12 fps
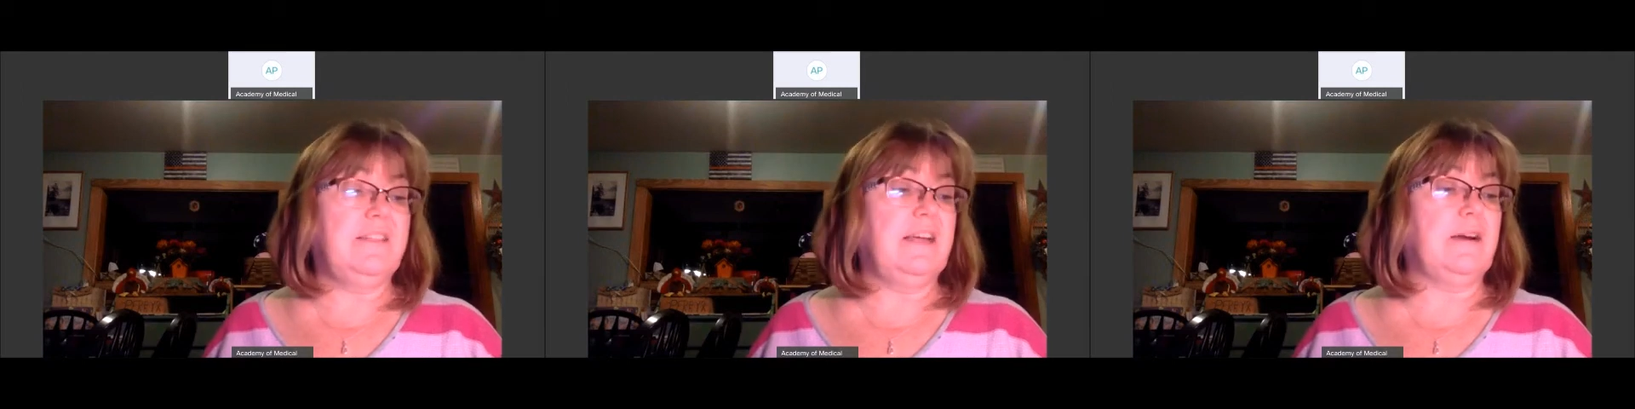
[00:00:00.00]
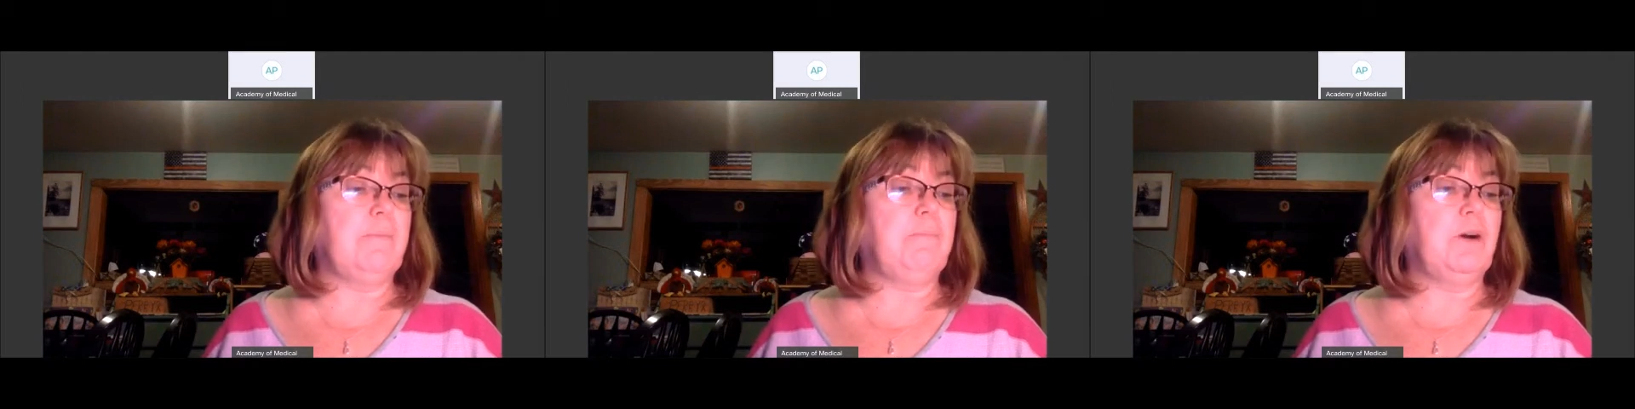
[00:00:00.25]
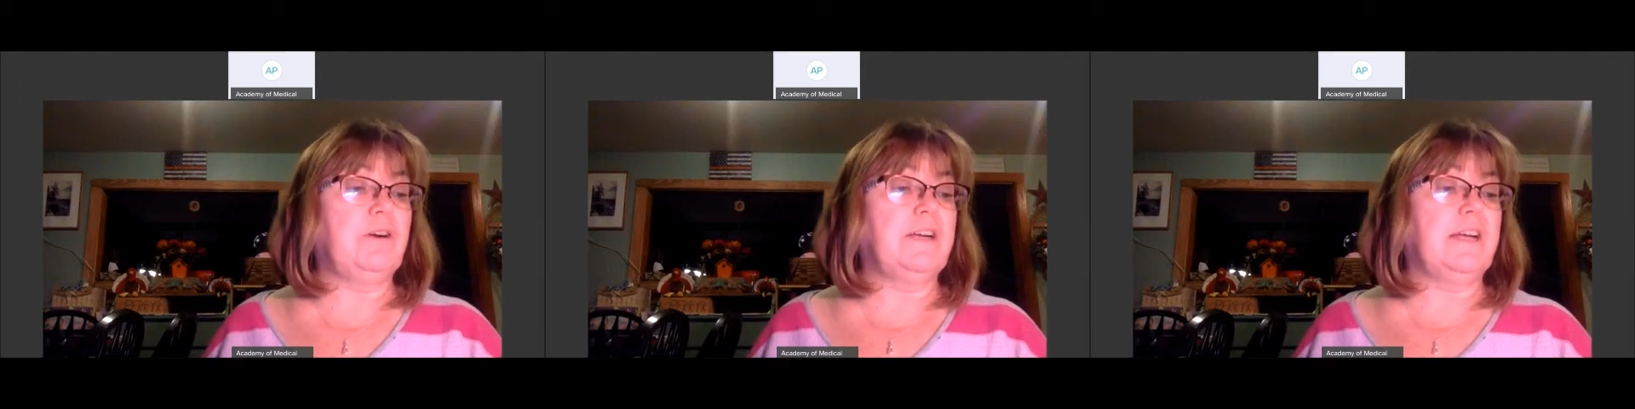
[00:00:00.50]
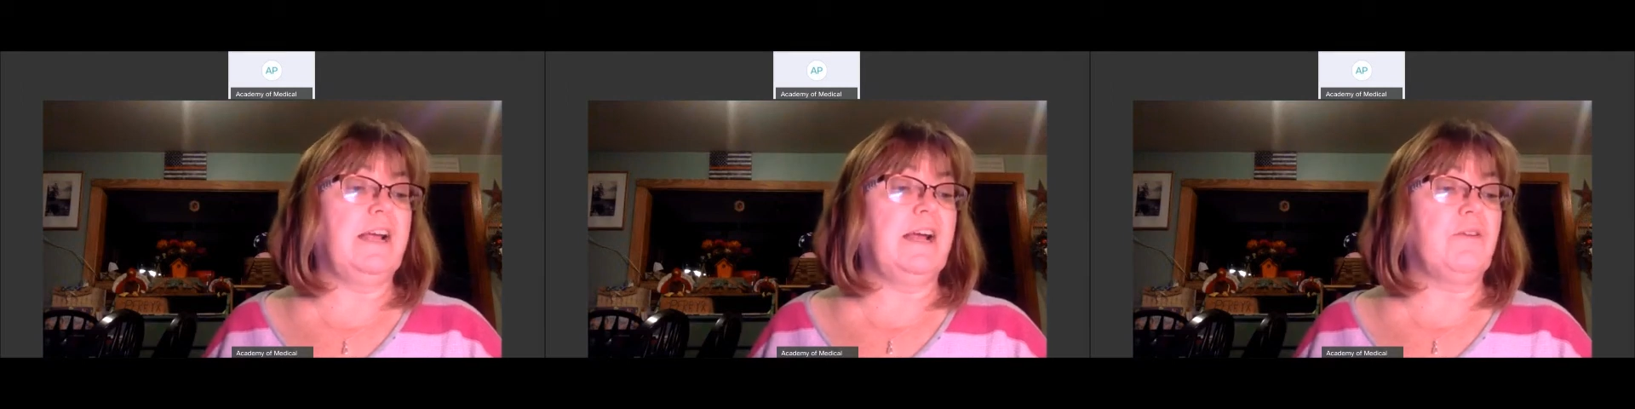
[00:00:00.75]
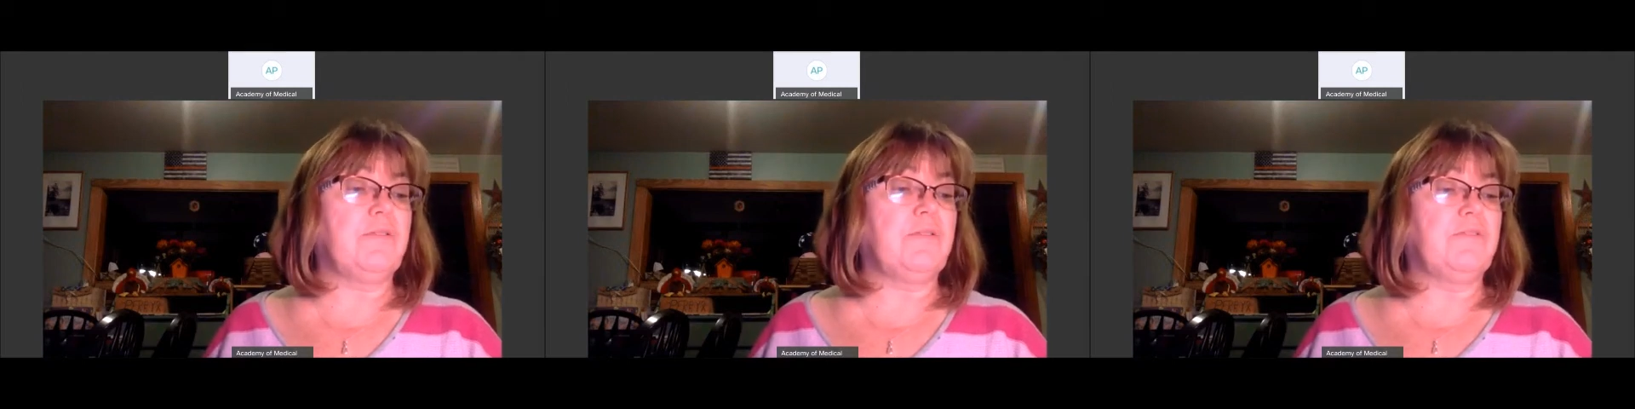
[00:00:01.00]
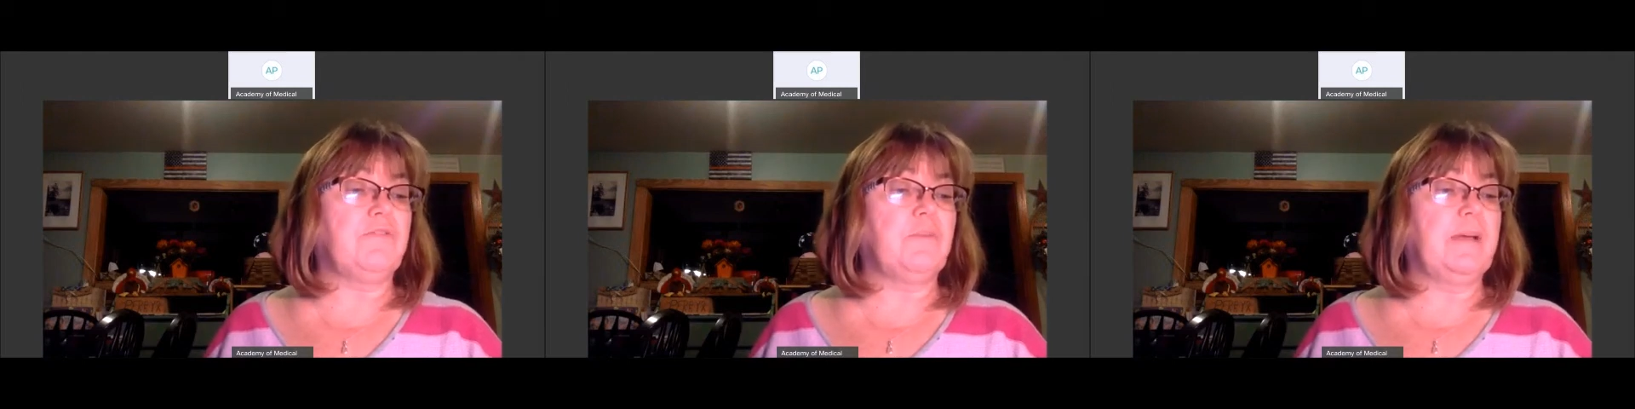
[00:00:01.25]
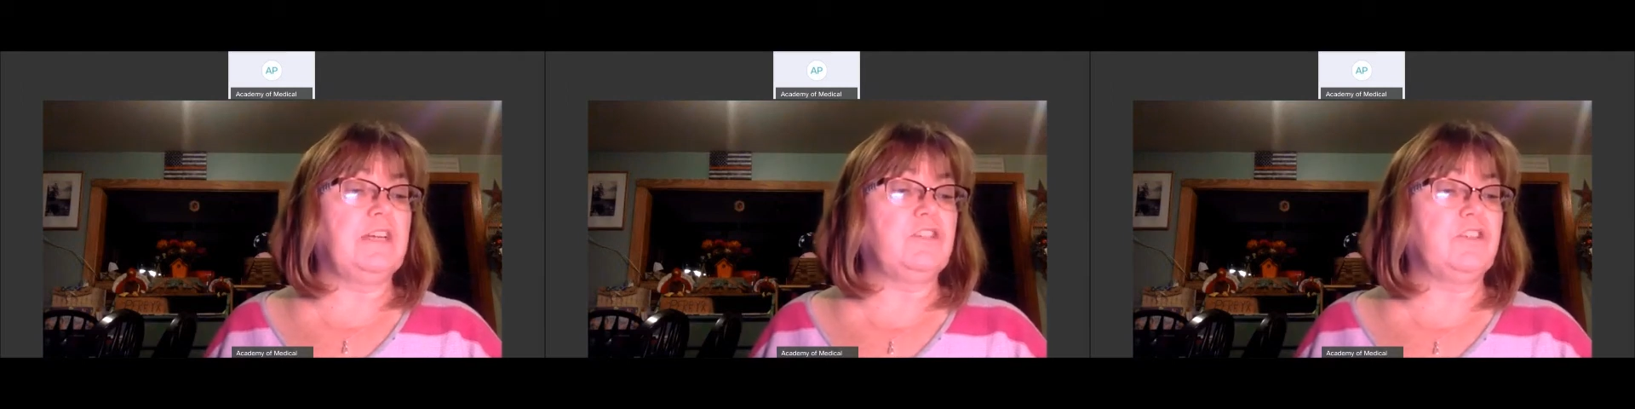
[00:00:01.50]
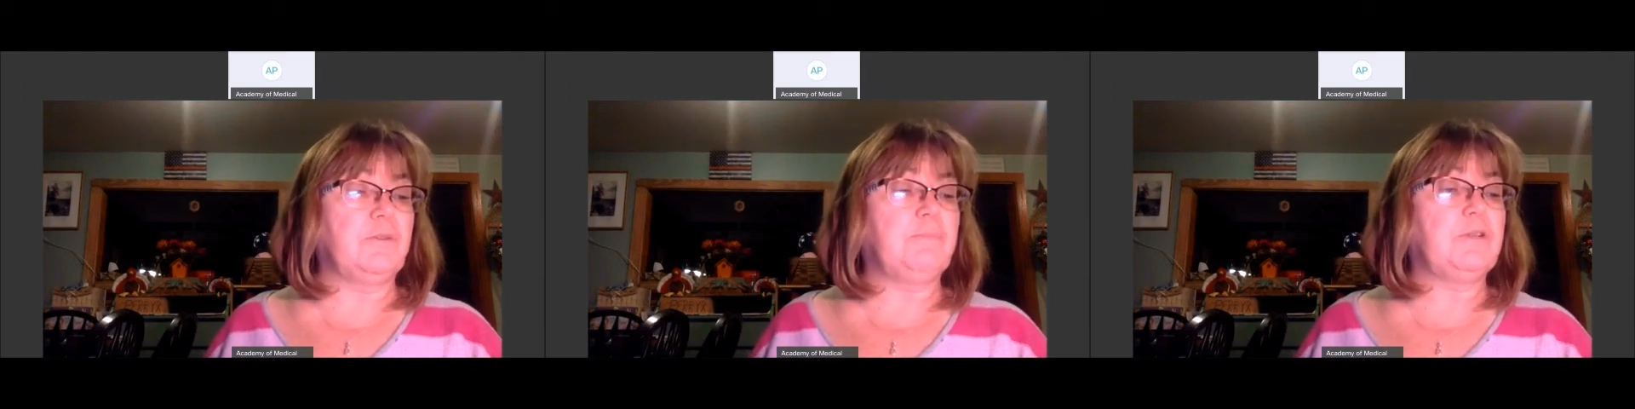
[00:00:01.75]
their pertinent health information
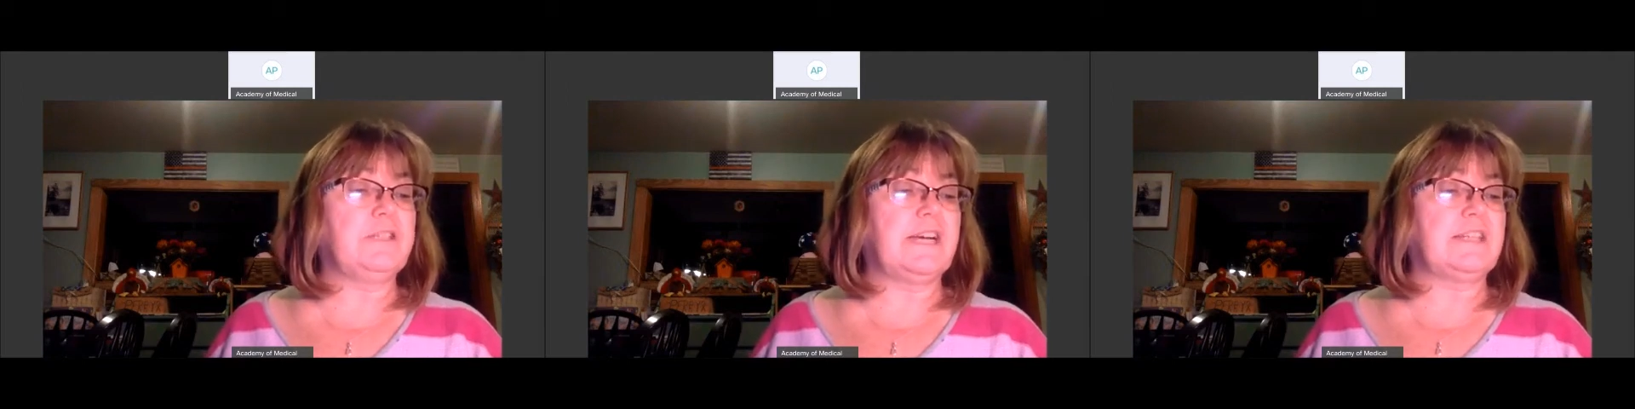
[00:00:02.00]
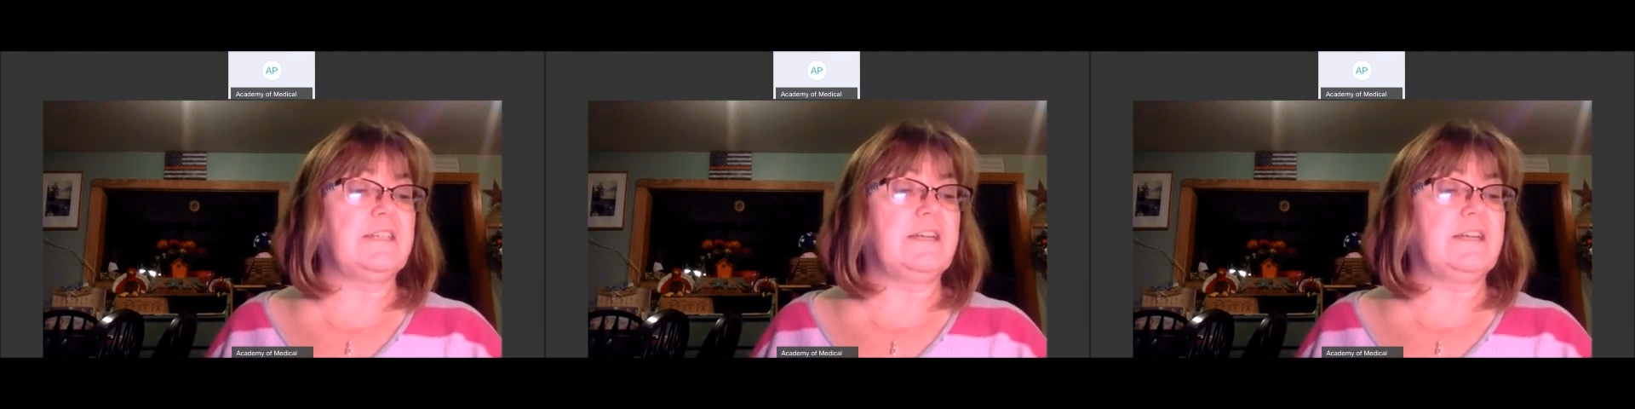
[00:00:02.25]
or protected